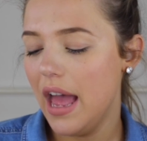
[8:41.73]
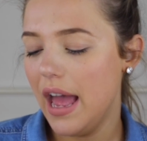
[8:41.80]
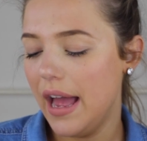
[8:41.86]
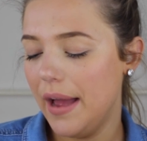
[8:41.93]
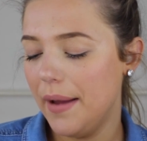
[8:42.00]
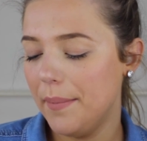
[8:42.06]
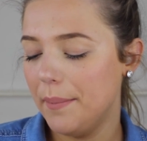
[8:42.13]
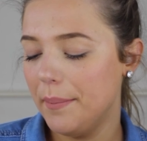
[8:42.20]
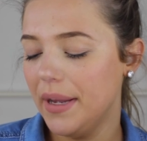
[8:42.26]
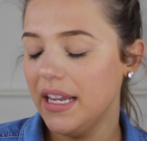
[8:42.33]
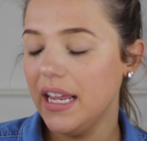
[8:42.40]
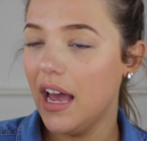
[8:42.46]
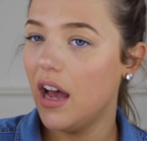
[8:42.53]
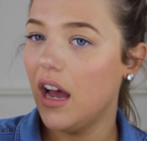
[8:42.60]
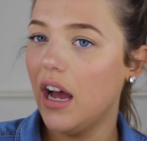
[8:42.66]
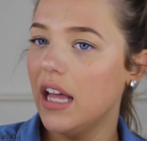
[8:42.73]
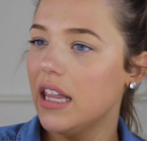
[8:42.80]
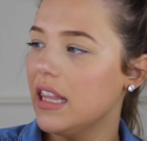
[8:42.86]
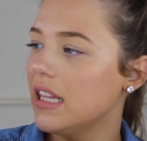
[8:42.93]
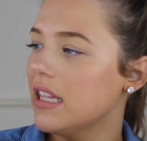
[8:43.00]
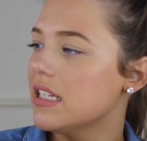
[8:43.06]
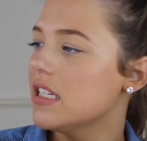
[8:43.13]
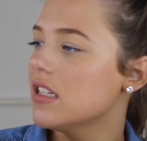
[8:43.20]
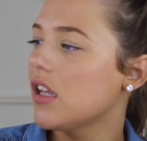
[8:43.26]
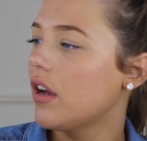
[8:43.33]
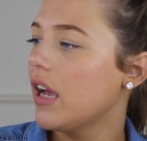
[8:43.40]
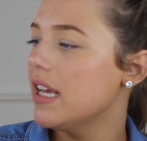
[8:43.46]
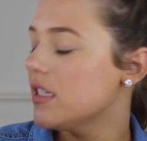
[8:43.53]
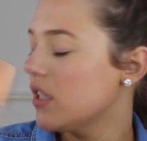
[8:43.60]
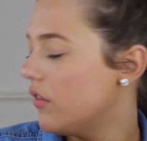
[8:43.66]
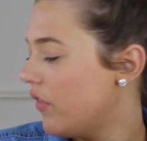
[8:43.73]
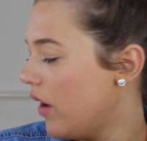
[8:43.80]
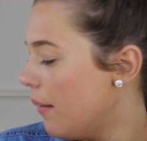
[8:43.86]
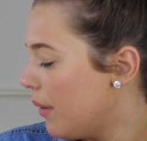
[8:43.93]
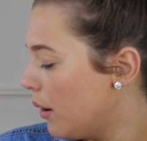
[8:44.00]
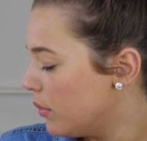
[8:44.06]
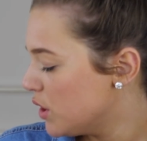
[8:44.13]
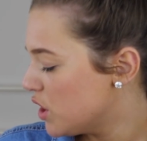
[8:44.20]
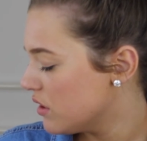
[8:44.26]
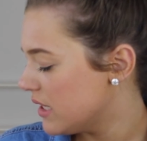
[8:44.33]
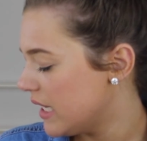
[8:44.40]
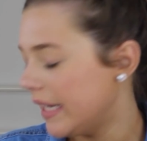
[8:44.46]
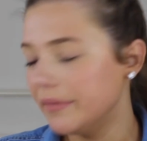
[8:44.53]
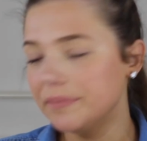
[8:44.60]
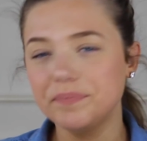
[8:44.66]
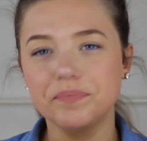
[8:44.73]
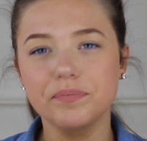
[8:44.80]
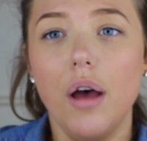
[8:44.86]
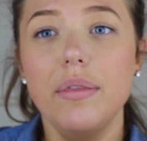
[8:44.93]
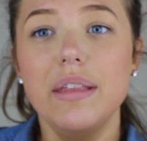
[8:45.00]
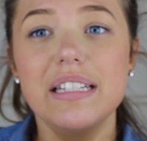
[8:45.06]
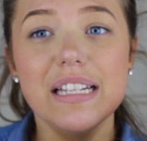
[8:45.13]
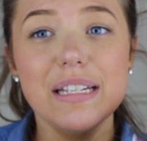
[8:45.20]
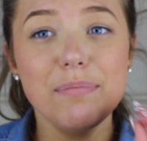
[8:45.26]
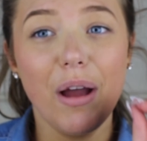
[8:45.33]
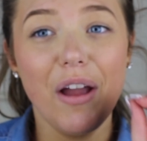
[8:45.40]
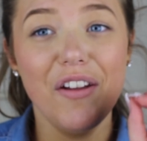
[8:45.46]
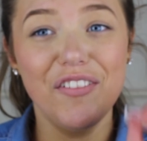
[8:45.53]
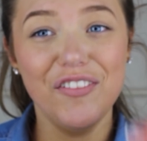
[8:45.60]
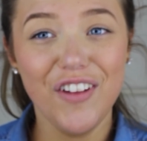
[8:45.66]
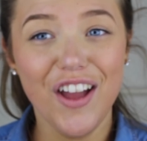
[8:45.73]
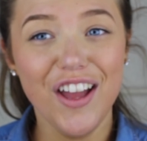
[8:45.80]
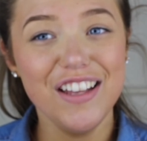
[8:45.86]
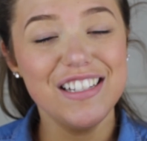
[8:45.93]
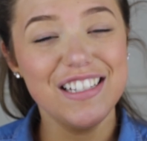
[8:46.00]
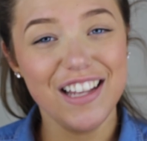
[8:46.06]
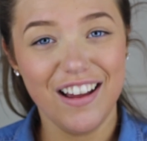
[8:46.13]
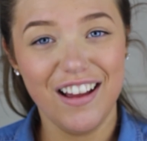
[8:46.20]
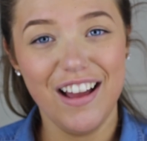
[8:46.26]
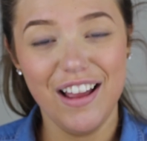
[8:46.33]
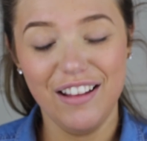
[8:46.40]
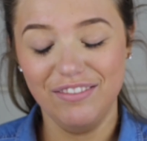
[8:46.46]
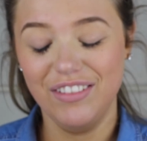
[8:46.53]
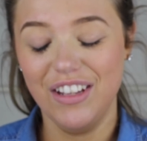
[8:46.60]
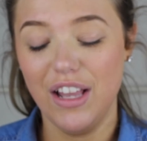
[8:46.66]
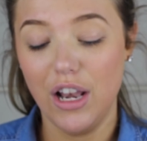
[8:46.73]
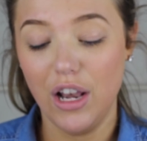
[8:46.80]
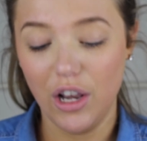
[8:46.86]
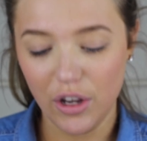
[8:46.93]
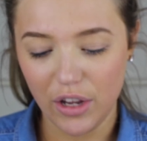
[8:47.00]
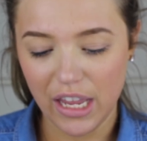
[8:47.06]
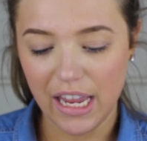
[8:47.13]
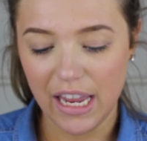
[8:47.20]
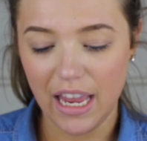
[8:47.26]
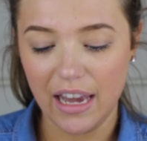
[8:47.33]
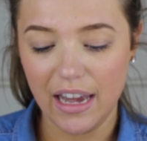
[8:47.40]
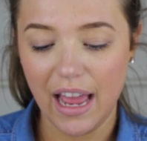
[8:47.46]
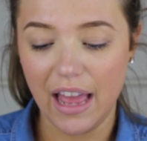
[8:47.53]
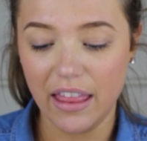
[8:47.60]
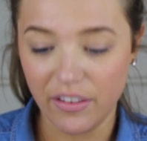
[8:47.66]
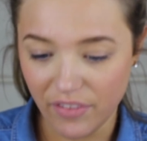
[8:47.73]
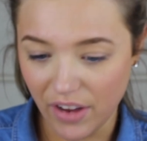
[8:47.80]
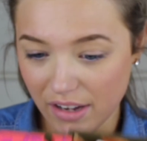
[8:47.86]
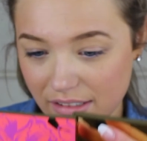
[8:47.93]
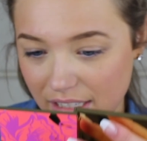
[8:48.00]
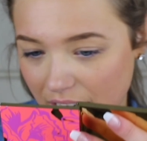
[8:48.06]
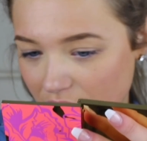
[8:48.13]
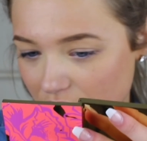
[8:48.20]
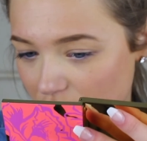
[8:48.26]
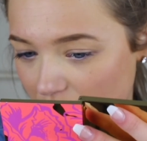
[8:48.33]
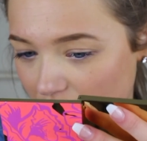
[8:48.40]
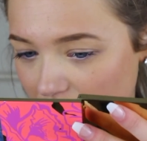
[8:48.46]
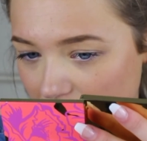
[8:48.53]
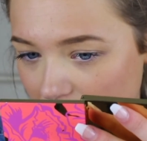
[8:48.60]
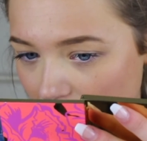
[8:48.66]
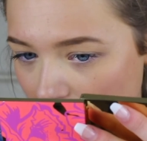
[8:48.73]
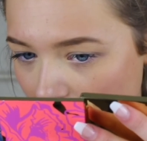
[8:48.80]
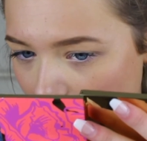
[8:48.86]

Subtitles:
But yeah, I think this is okay so far, but we shall see. Oh, this is my first time looking at the foundation.